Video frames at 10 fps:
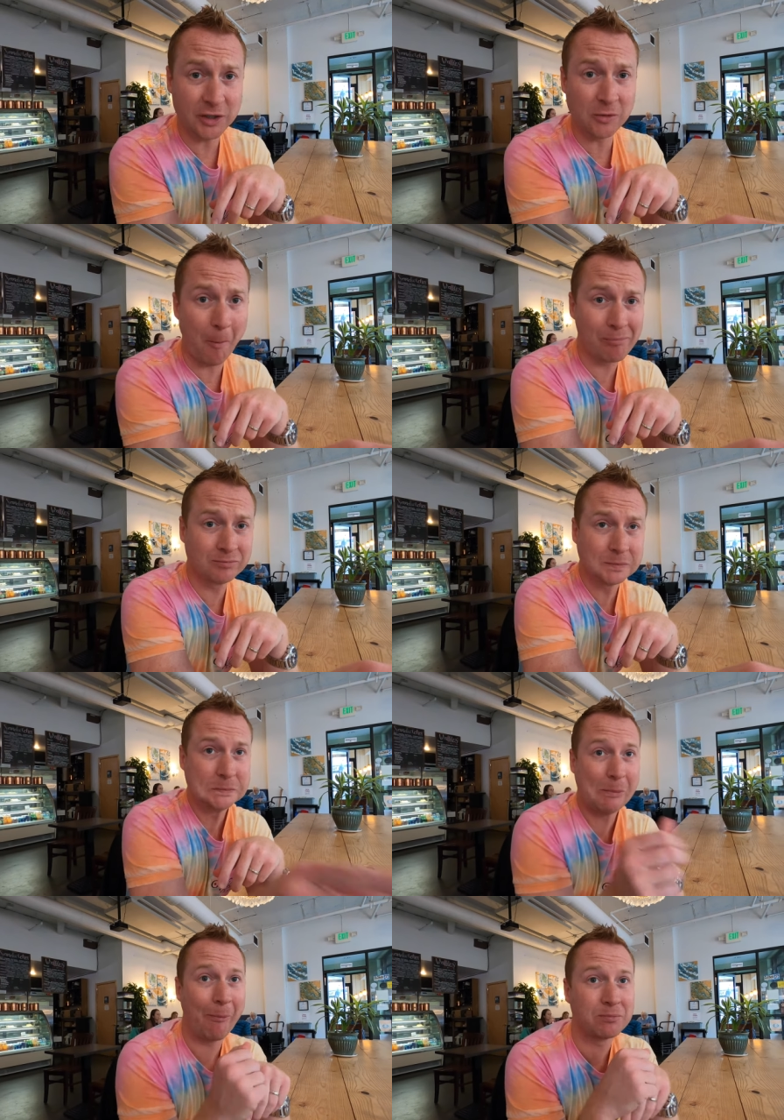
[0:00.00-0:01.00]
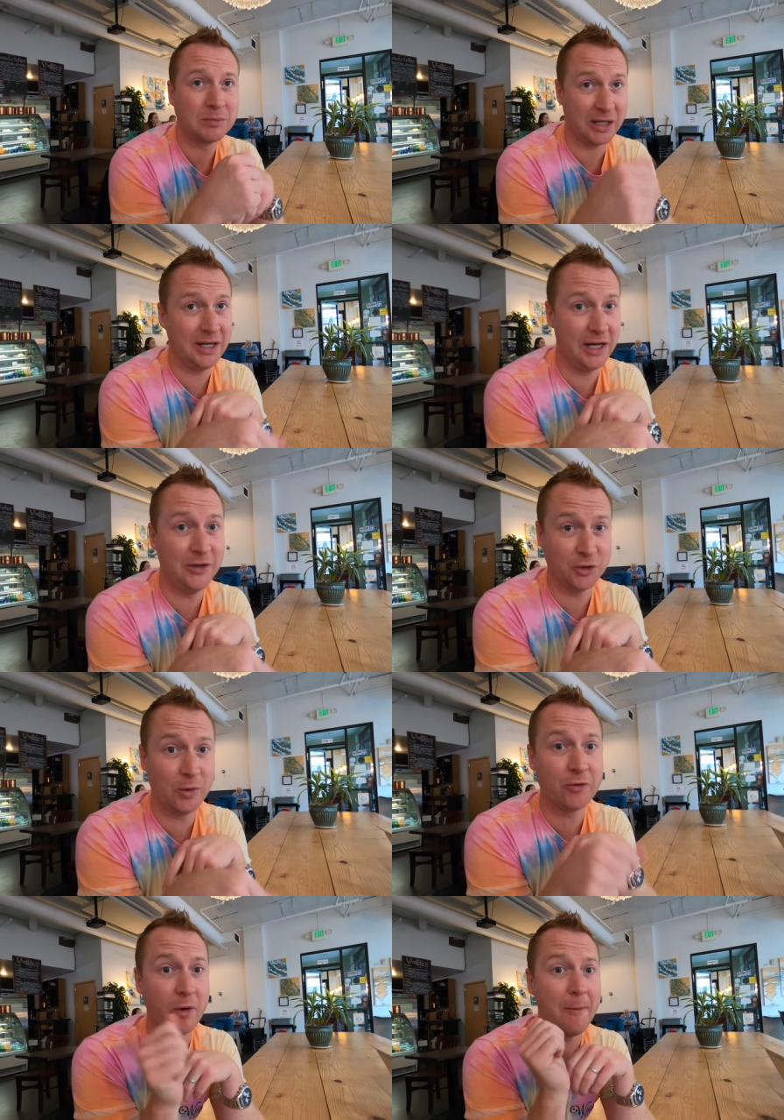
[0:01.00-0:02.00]
live here. This in
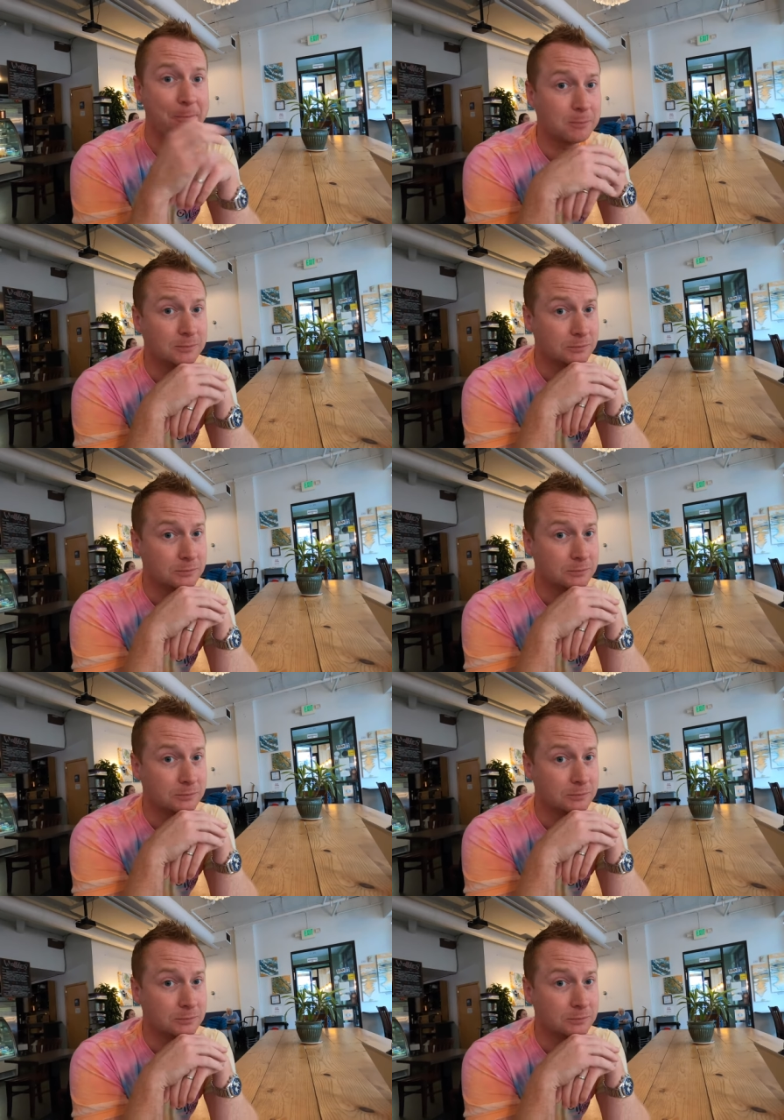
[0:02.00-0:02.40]
this restaurant.